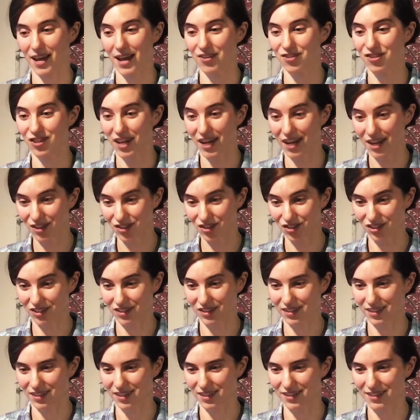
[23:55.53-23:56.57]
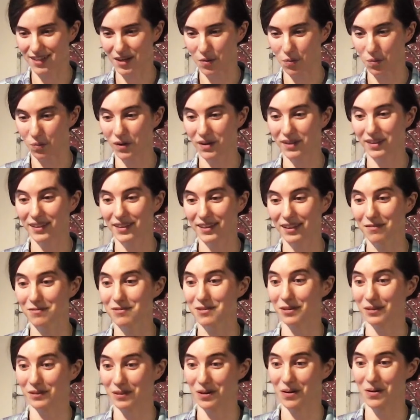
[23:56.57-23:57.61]
education is that one lives
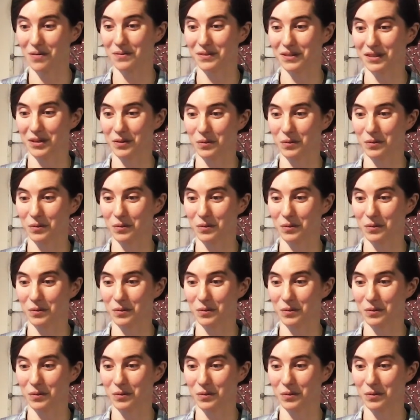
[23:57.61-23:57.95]
alone in